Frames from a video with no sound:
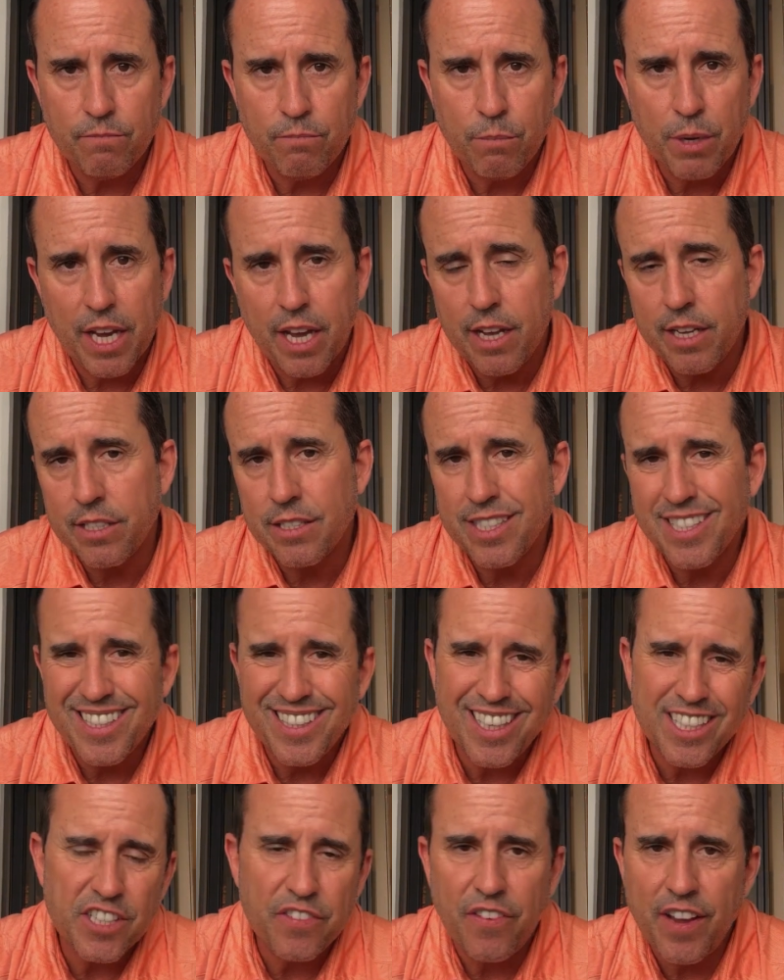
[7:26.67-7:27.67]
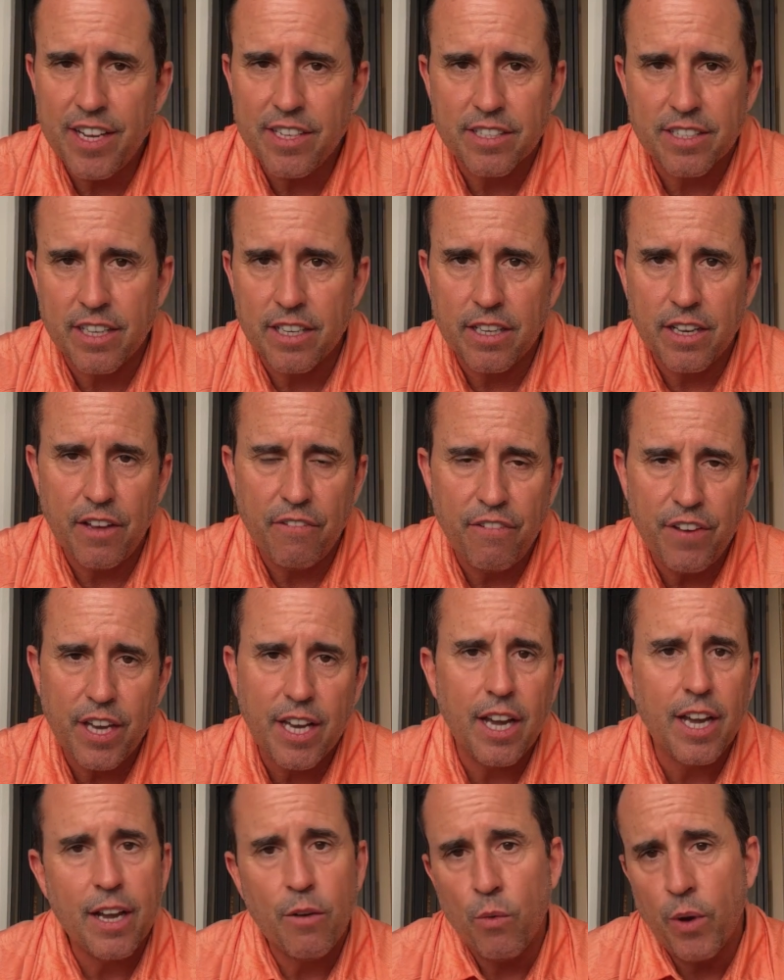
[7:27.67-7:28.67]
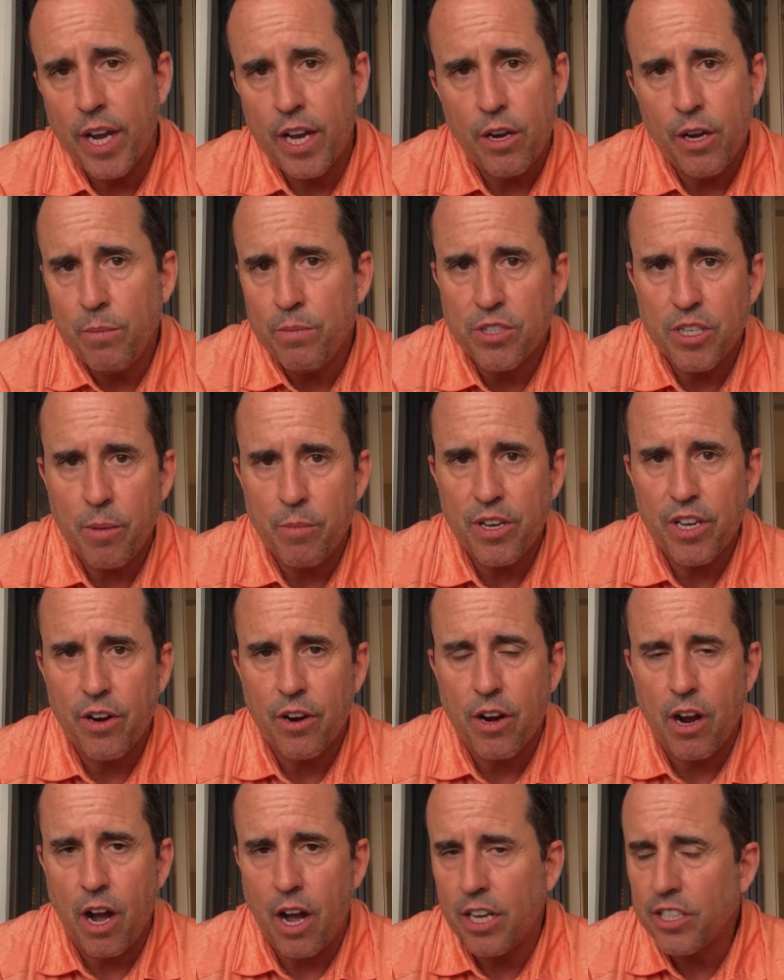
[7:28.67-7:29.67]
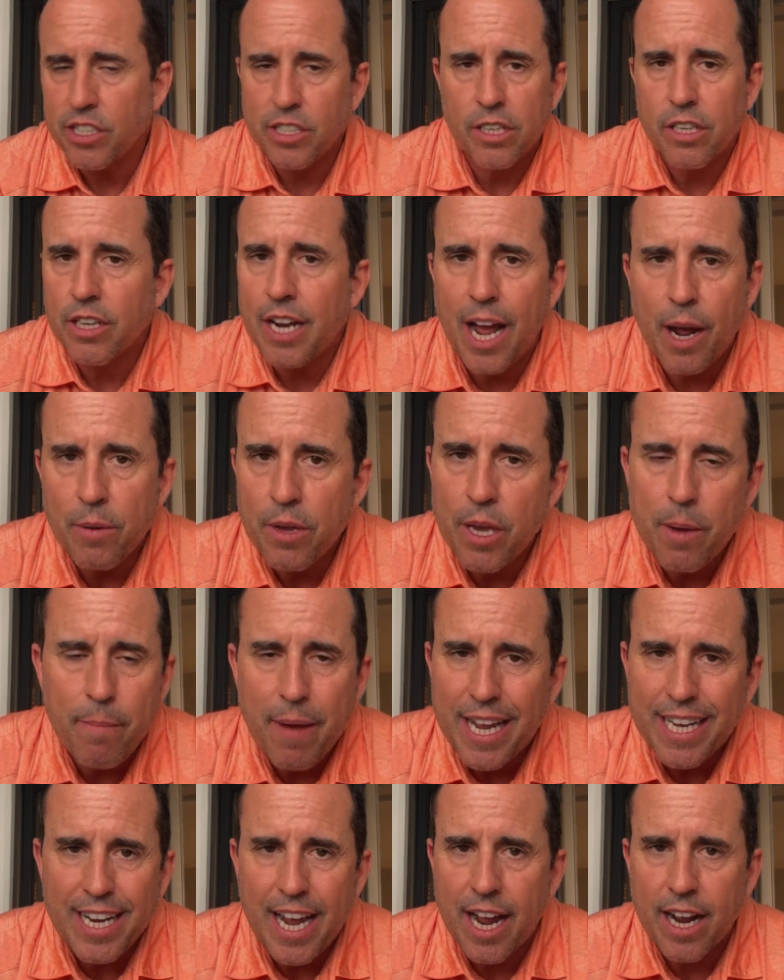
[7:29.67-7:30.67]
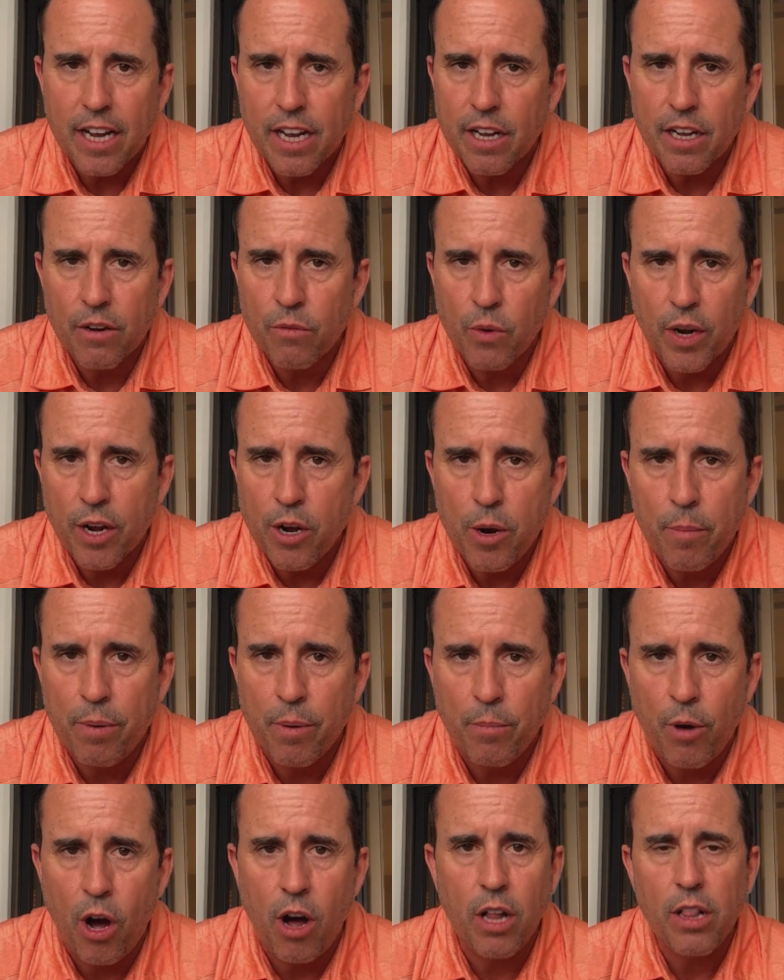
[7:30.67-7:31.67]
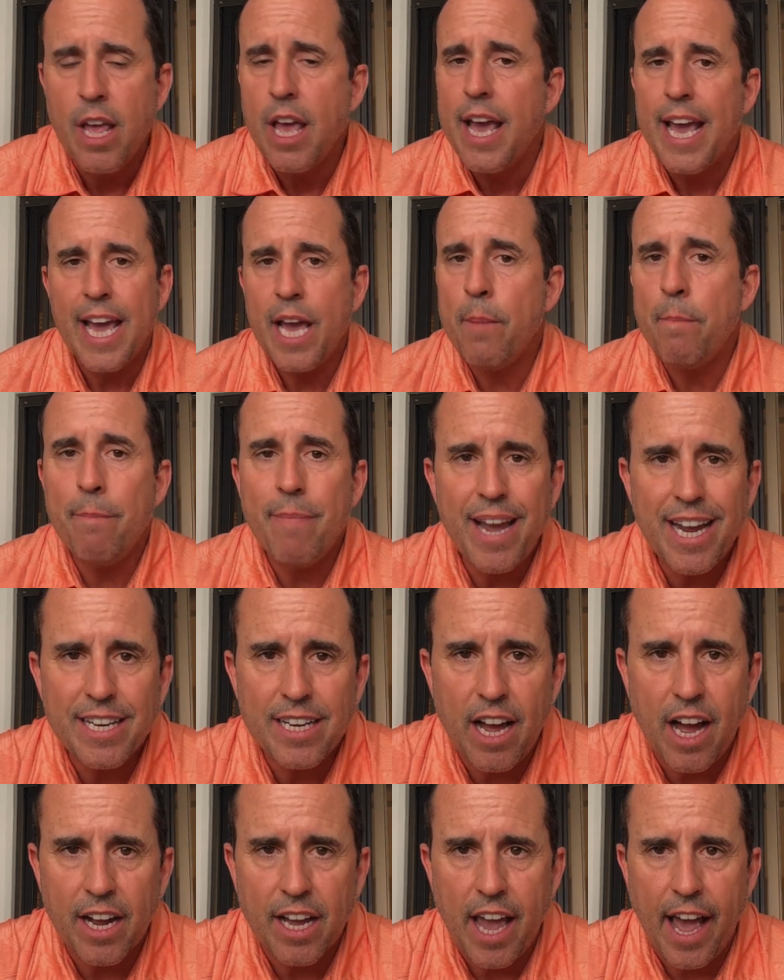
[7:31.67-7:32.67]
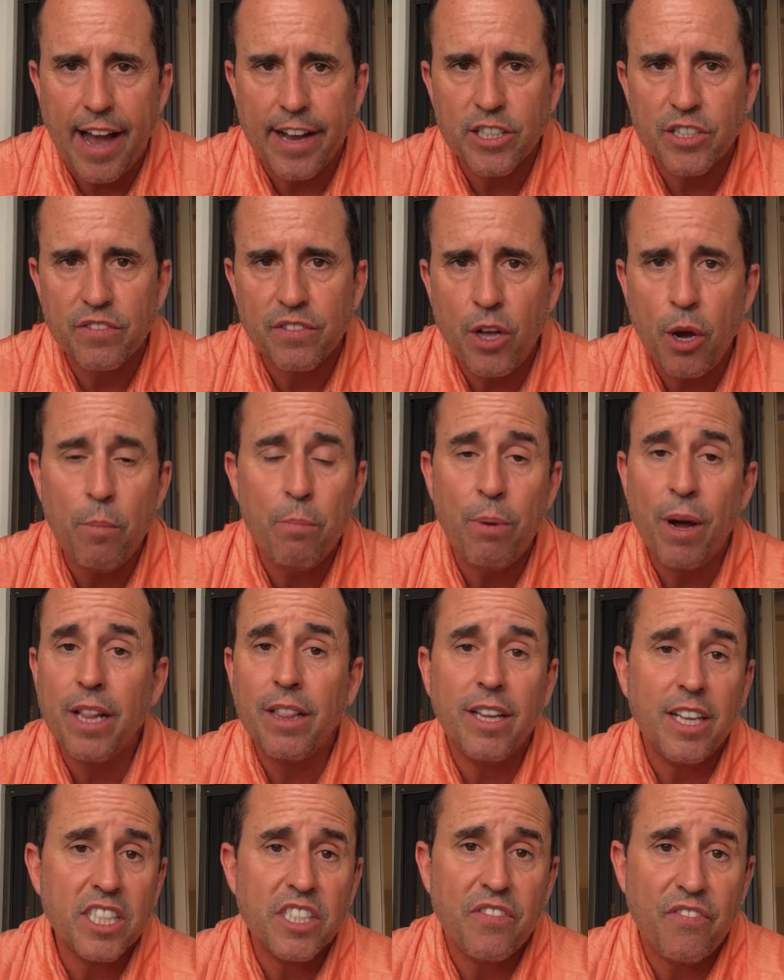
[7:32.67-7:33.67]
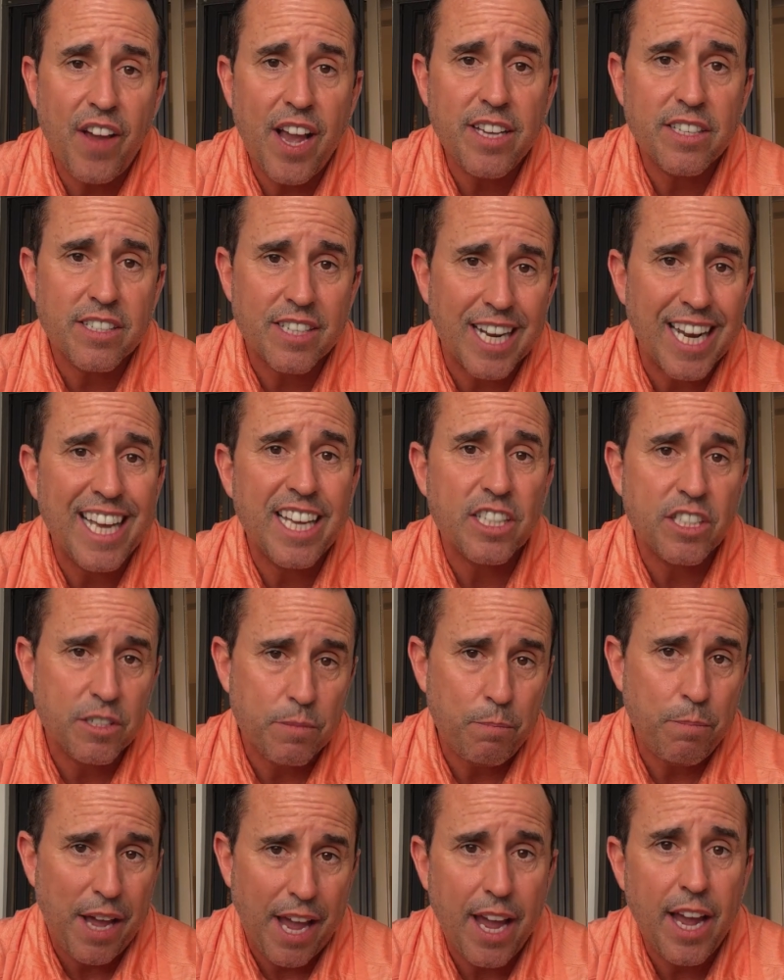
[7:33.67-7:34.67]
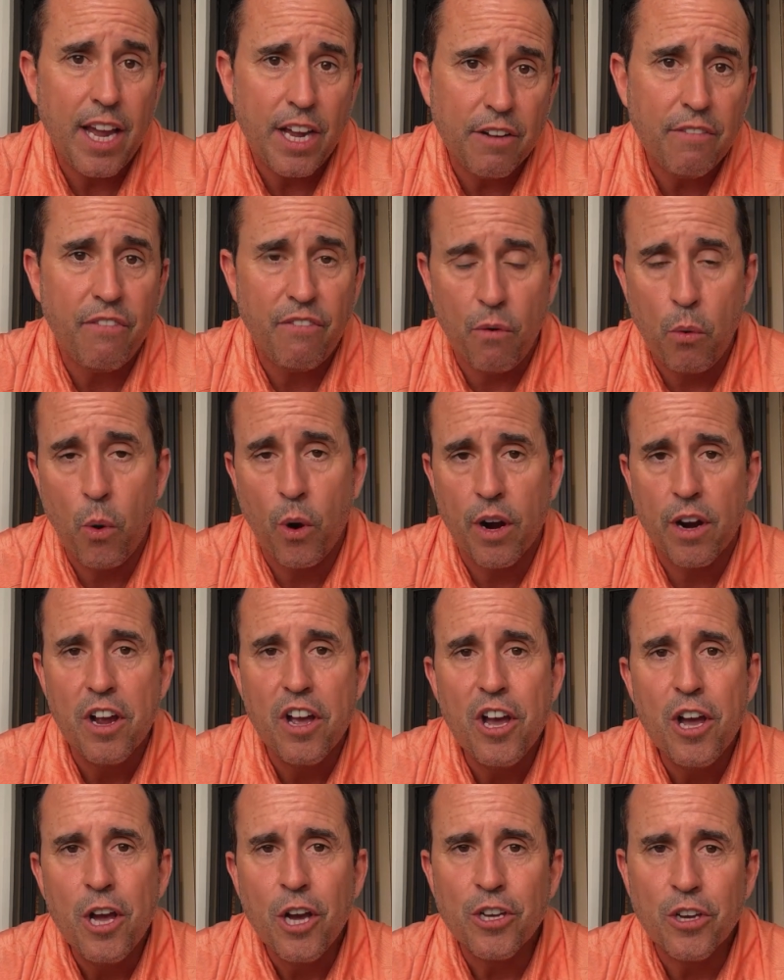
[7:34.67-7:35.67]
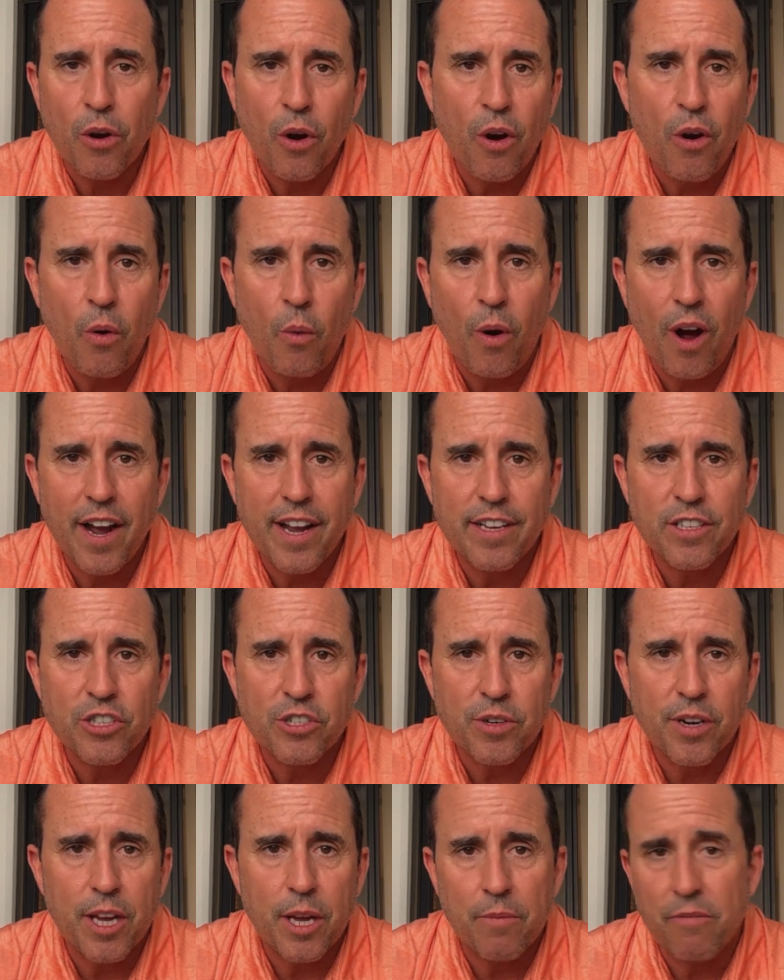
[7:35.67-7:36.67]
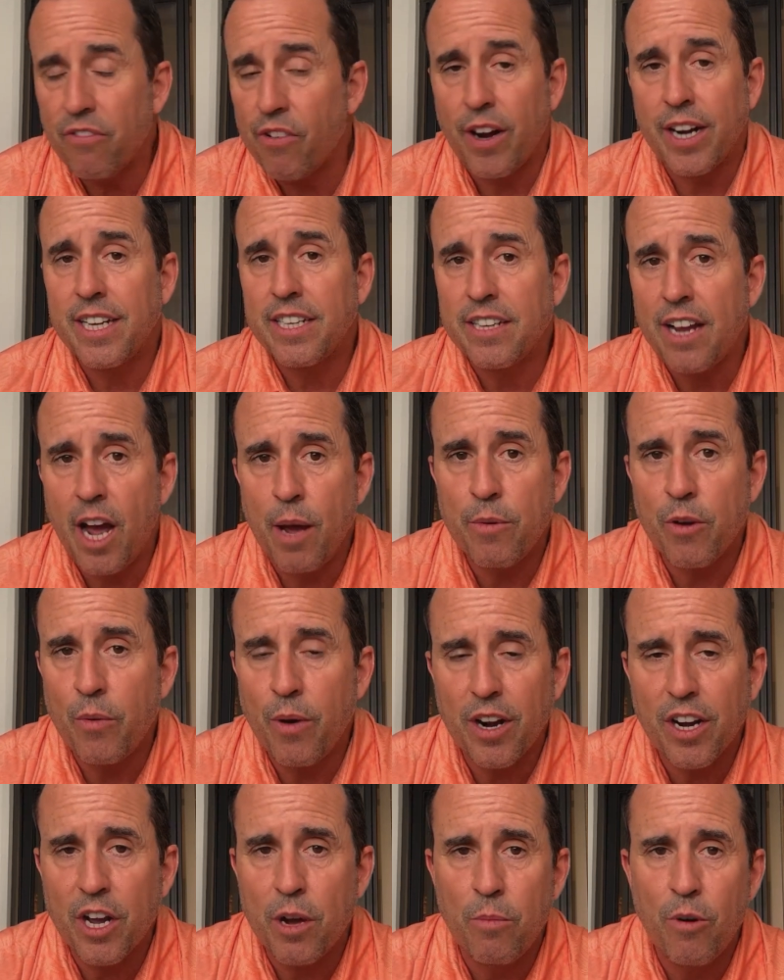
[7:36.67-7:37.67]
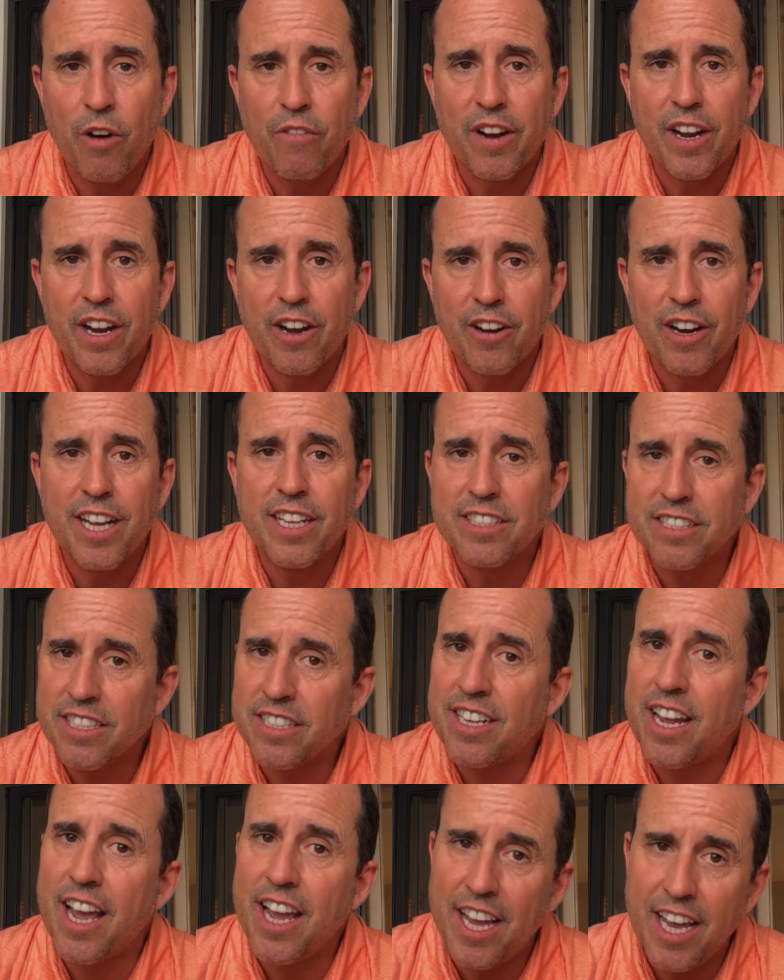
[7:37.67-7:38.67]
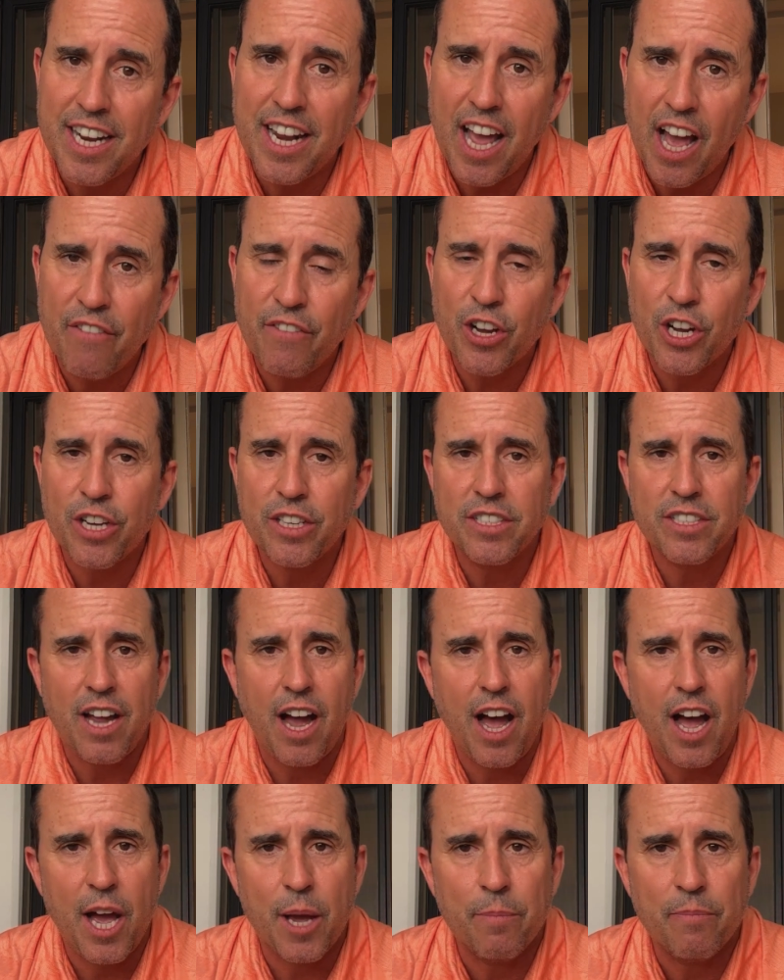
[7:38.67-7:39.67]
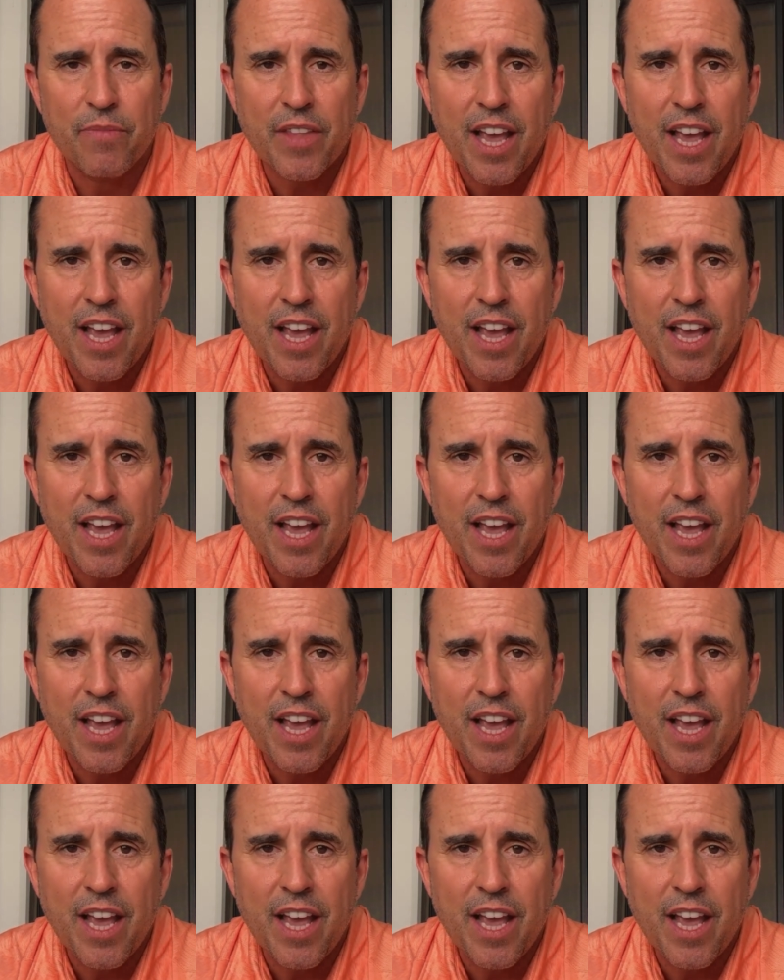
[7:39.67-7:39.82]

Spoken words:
Because let's face it, if you can recoup some of your costs, you may not recoup them all. It may not cash flow, but let's face it, it's paying for your Hawaiian dream for any time you want to come over here and stay and have a good time.